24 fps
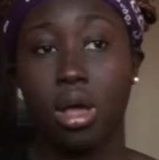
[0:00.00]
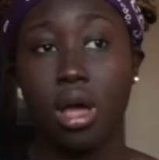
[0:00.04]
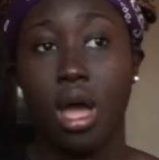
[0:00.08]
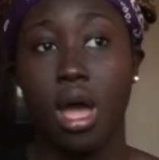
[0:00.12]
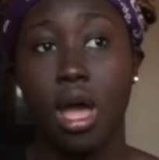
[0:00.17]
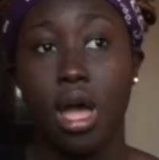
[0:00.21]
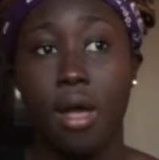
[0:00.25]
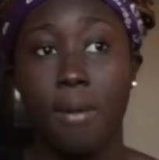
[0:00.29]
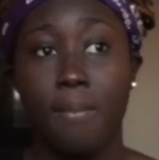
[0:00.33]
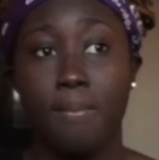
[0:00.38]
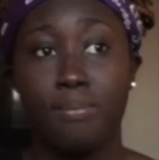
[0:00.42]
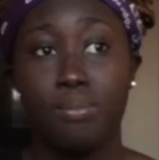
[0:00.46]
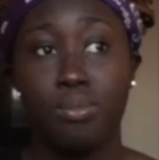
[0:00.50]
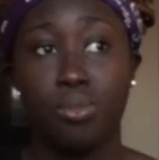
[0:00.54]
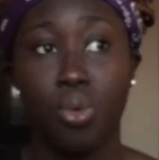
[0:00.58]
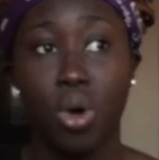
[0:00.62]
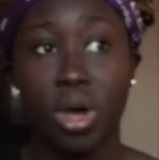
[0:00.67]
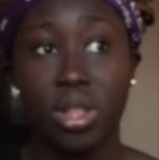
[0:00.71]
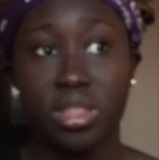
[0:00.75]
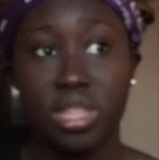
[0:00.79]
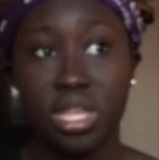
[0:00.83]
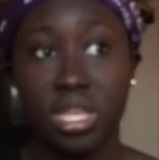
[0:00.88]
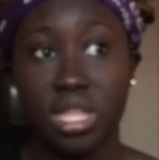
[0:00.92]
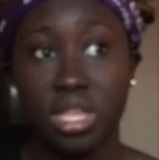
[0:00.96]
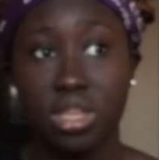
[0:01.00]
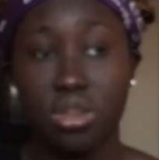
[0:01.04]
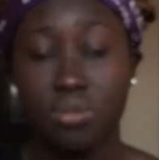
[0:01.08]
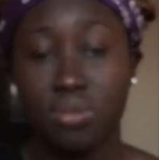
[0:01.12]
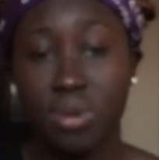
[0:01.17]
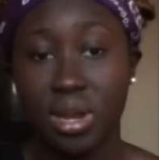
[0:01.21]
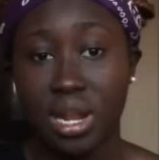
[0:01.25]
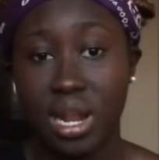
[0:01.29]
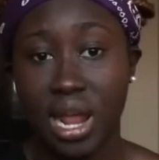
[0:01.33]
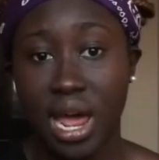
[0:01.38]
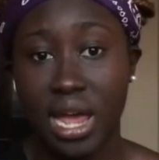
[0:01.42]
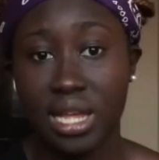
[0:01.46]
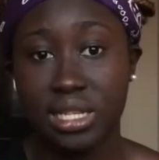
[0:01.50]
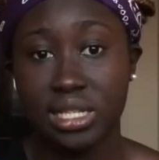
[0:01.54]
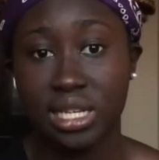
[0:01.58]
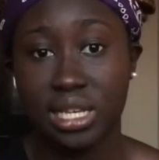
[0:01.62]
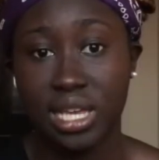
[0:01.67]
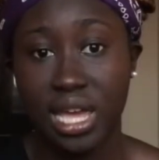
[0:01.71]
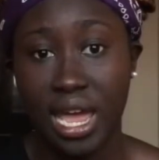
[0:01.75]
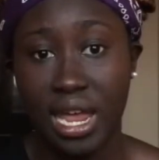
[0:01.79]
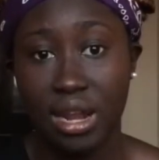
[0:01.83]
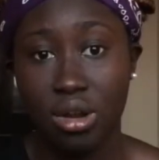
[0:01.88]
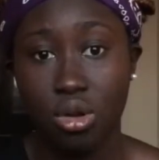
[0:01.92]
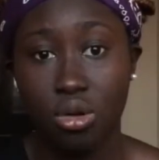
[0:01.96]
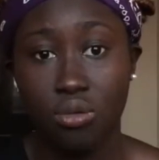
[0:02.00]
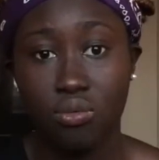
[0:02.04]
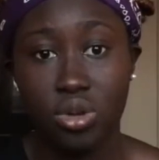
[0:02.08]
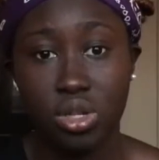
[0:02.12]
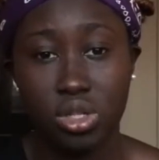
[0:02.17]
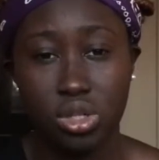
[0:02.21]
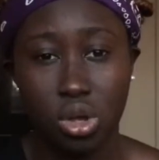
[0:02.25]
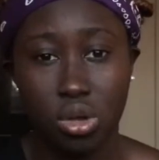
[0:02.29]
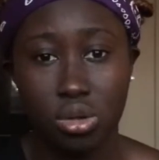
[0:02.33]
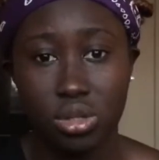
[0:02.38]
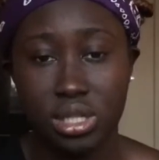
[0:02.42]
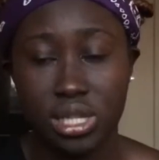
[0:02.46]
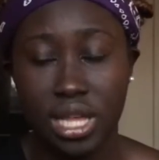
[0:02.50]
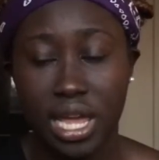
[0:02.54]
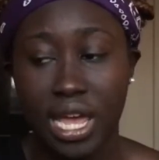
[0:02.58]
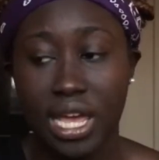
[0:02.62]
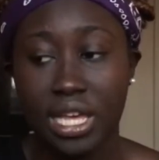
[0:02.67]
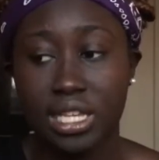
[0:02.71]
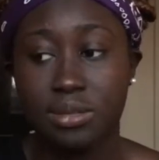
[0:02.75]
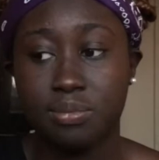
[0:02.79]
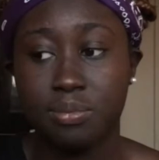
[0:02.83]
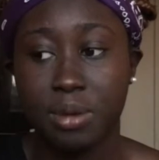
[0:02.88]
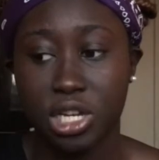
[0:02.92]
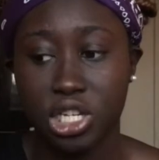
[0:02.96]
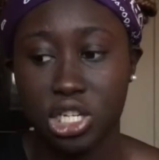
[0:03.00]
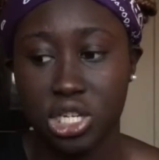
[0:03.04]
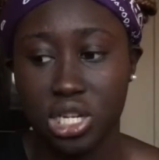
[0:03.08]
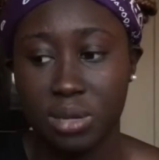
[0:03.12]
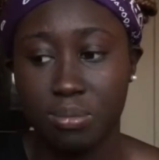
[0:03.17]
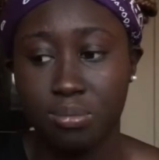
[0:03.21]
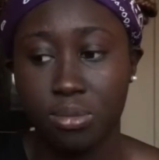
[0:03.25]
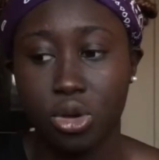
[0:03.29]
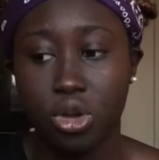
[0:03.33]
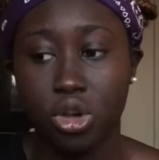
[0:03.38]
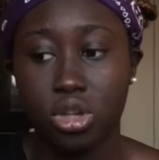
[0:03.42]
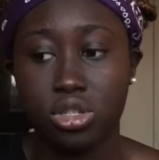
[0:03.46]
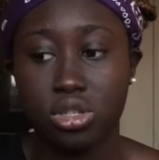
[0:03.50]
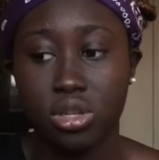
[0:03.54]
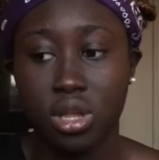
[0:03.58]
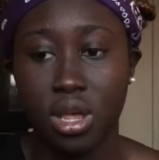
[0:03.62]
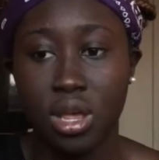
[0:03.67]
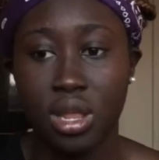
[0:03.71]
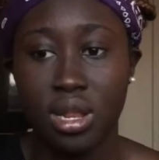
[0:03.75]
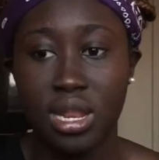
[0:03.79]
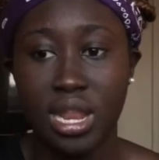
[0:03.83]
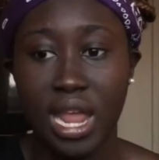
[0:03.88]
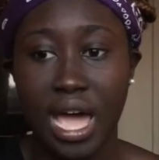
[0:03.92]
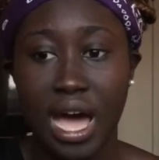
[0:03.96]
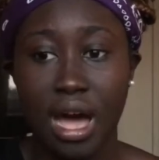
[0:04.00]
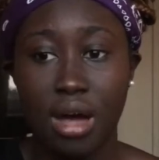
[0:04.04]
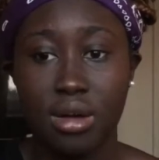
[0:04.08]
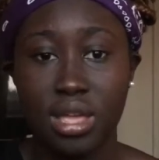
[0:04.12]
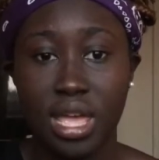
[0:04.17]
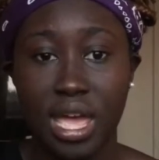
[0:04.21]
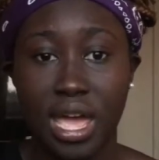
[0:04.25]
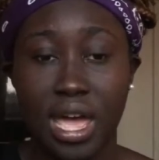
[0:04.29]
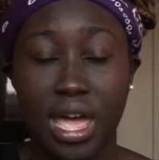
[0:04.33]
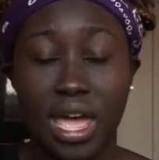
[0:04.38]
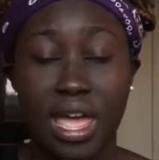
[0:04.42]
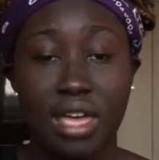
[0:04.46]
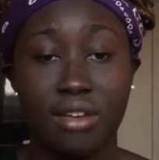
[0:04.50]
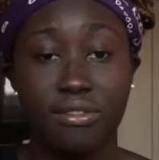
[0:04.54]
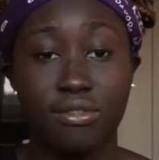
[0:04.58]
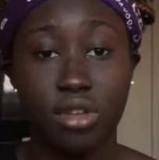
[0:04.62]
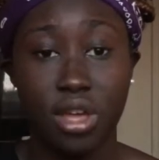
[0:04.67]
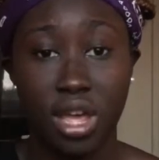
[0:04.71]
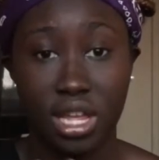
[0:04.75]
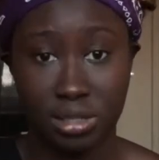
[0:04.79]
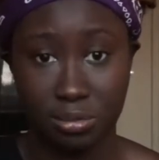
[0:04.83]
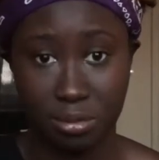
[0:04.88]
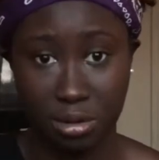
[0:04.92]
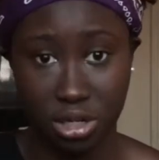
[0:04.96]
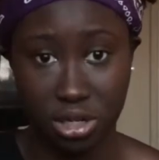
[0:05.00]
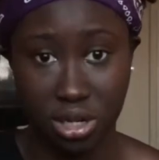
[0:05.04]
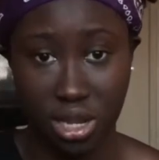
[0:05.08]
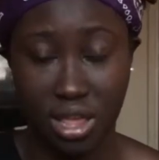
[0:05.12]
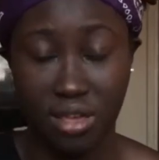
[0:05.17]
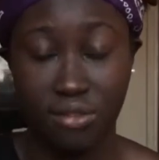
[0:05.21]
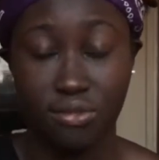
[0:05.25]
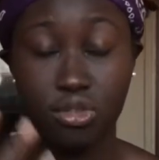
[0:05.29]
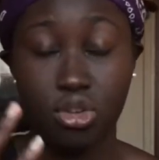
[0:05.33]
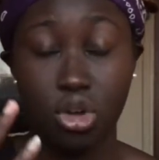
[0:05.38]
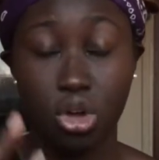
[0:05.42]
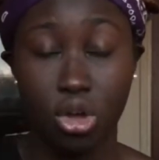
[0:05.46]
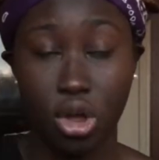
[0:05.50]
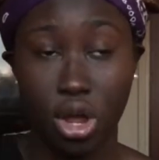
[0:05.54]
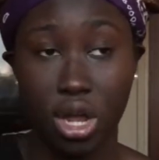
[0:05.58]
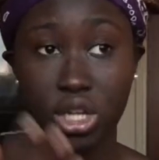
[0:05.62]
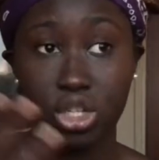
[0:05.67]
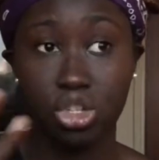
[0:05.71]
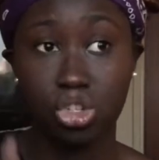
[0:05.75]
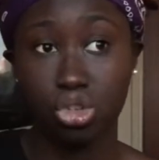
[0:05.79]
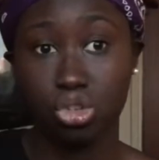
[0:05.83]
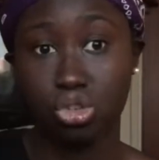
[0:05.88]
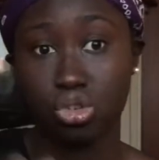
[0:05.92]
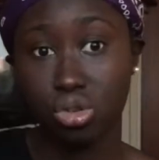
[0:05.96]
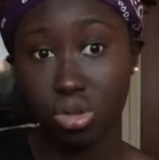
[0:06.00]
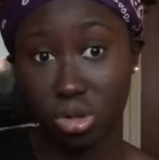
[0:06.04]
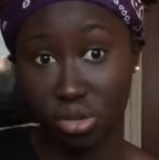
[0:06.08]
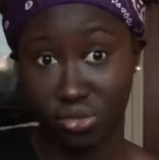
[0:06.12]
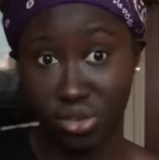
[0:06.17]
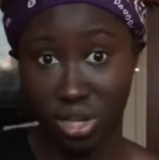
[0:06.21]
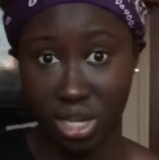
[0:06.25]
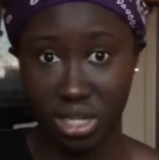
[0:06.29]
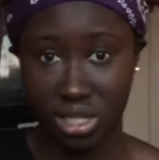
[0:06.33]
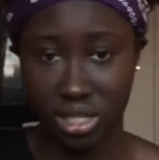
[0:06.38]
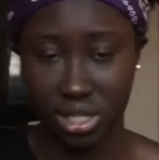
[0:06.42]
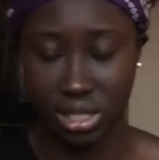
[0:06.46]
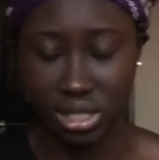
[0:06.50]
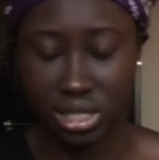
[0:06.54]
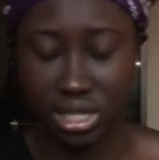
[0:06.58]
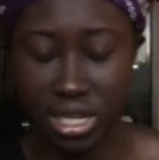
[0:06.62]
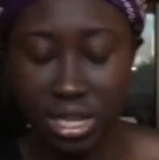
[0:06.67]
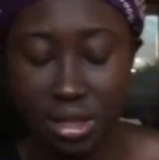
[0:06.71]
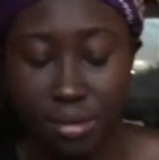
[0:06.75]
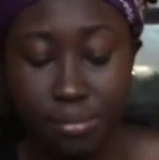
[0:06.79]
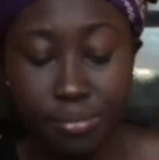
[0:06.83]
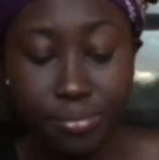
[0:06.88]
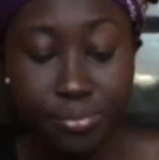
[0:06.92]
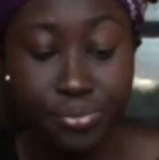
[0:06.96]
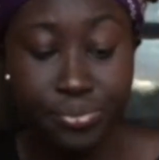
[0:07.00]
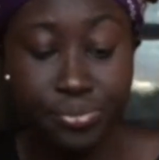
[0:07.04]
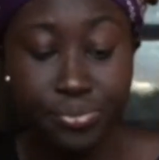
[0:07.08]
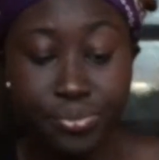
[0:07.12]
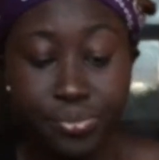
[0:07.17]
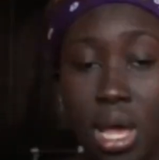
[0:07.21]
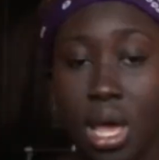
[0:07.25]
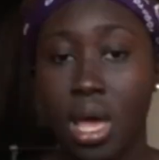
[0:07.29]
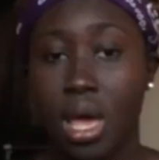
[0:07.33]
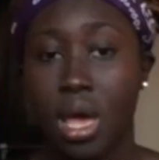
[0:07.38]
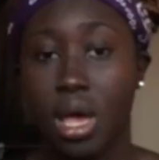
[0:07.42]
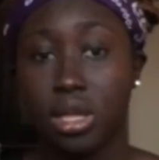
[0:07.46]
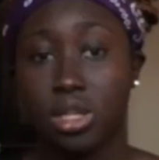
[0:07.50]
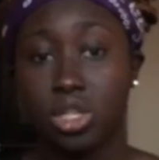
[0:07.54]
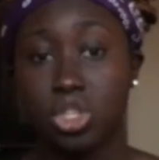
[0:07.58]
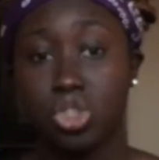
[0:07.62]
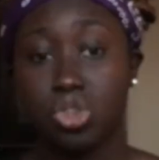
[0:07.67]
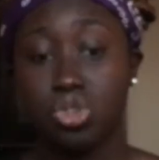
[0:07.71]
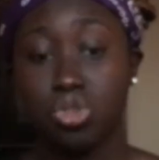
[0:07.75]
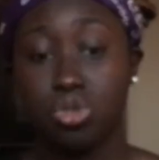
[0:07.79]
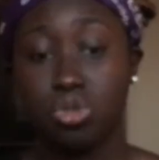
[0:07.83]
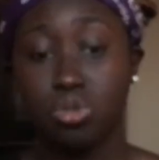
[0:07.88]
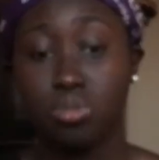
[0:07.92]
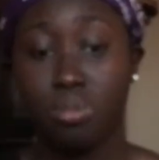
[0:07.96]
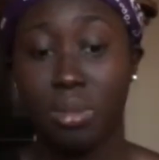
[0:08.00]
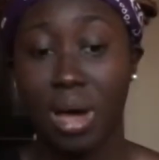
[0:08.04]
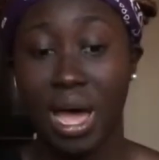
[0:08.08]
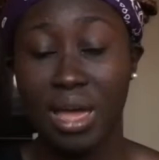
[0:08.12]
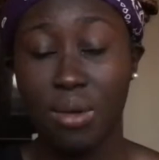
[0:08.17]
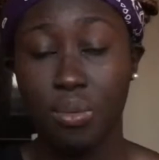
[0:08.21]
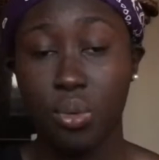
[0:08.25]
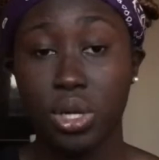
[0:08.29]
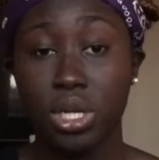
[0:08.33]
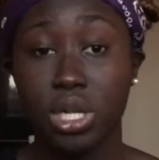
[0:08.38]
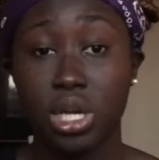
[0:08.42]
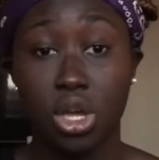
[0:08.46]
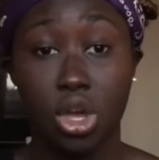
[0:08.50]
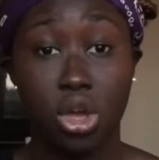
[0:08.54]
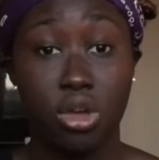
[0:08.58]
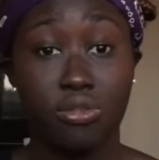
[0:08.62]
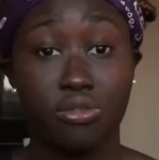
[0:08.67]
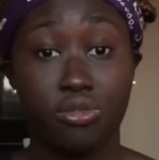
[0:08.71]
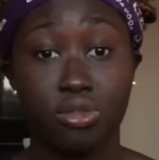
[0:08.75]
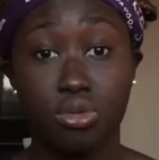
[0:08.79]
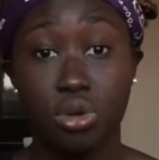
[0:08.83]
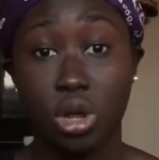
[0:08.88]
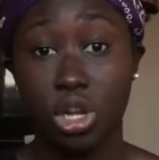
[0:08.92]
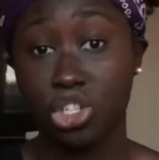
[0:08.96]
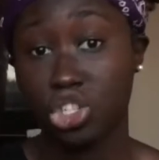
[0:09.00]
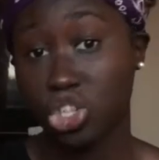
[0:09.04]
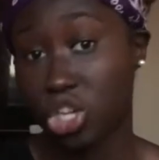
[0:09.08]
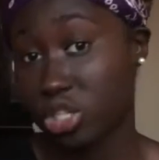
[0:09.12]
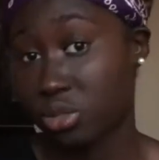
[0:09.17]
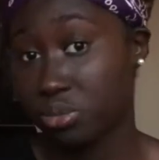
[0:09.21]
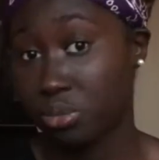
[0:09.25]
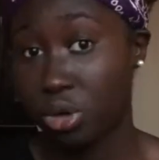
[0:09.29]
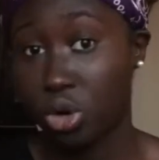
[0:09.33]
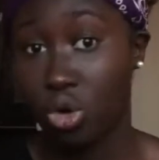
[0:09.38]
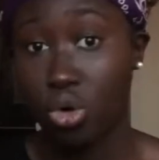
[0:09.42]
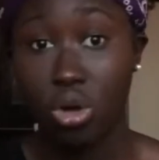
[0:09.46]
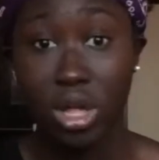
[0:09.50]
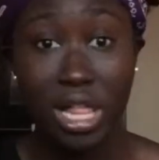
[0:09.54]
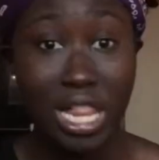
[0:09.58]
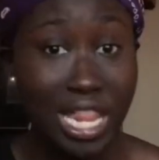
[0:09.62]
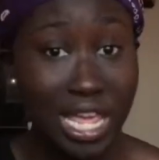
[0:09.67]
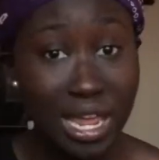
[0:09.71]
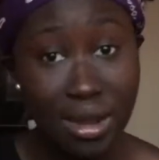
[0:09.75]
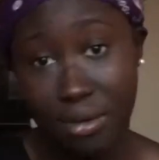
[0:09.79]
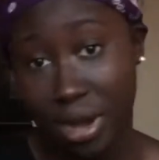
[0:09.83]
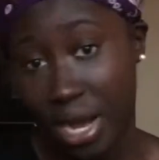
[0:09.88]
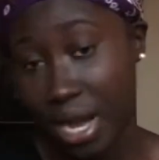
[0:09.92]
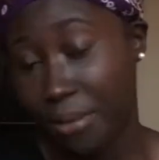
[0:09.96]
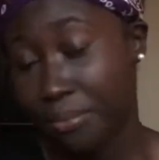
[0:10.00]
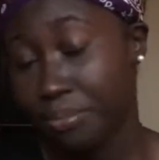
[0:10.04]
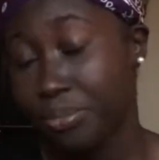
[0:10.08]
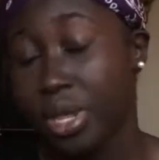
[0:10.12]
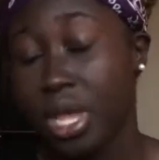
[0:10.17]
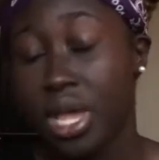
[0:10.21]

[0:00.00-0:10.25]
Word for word: Um, one thing that you realize again on results day, especially because now, yeah, if especially if you're going to university, you might want to go through adjustment or clearing.